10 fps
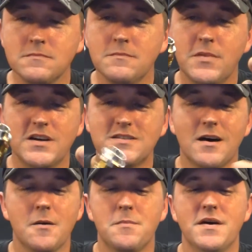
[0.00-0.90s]
But it's
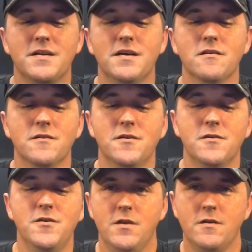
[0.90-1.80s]
not a big deal. You
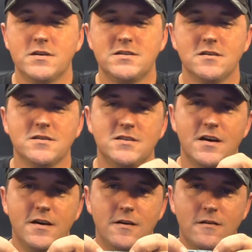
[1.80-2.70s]
know, you can still
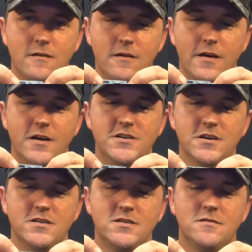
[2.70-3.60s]
sit here and
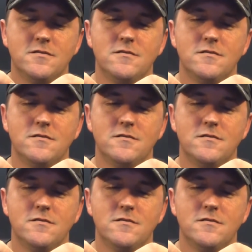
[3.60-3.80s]
adjust